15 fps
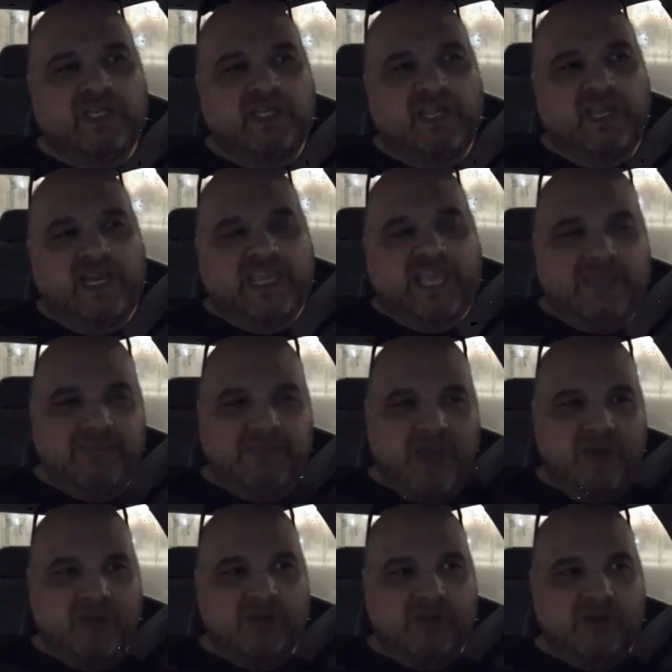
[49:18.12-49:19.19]
and it came
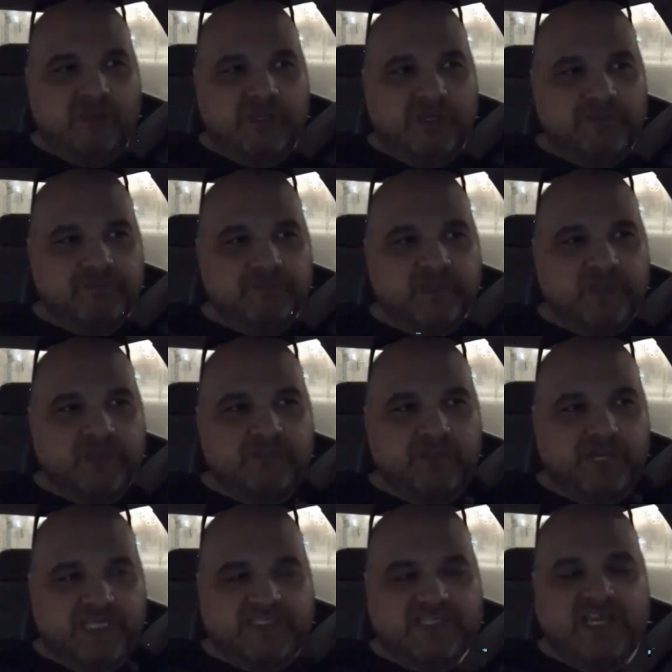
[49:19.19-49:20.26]
down a little bit, but
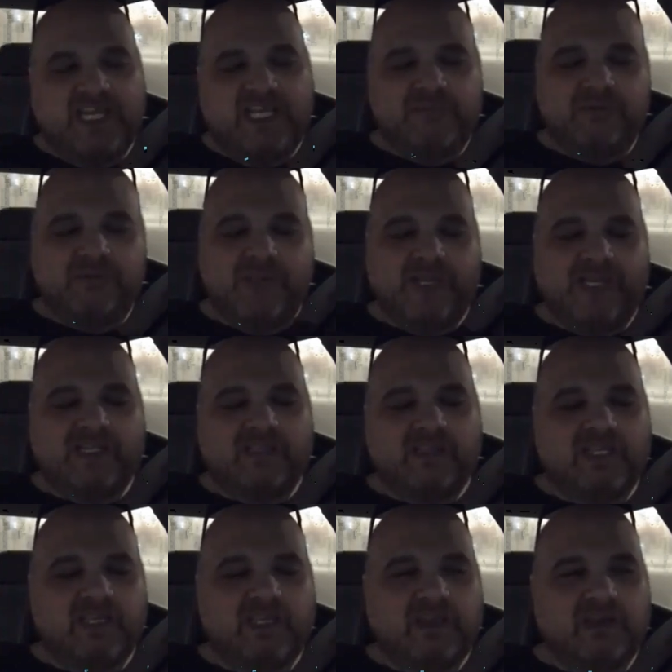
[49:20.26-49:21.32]
I started implementing
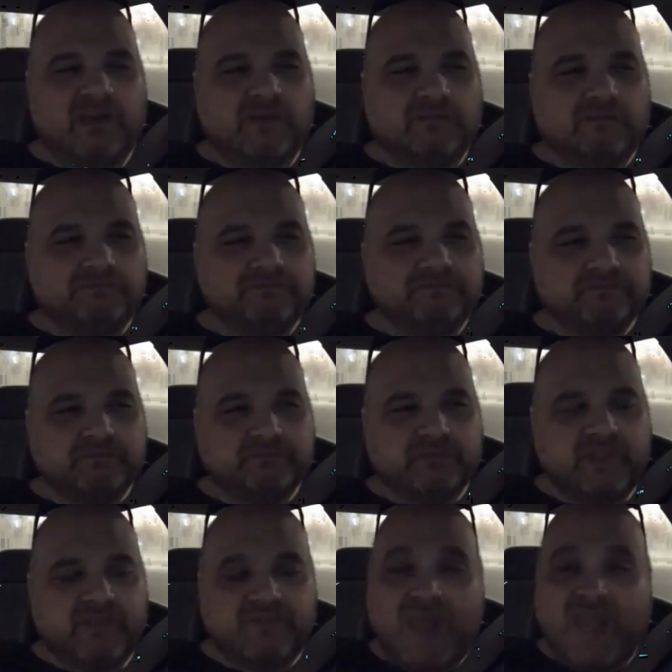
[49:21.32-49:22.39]
the um,
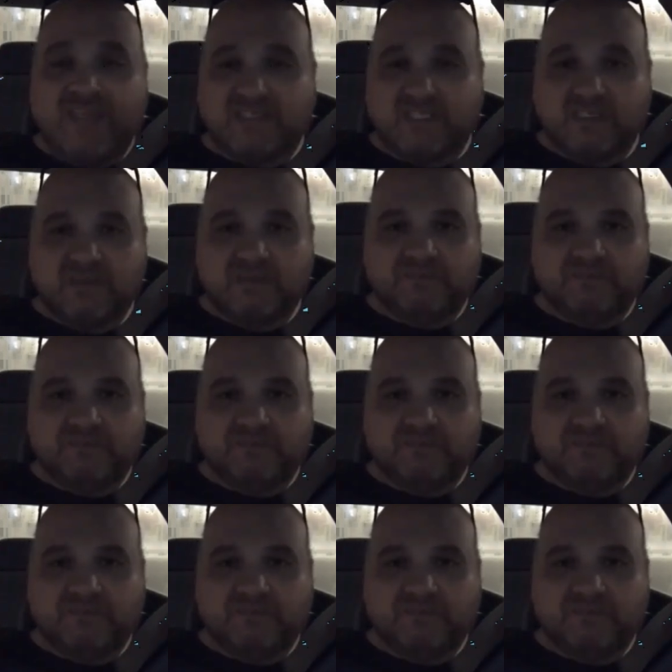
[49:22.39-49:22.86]
the fasting.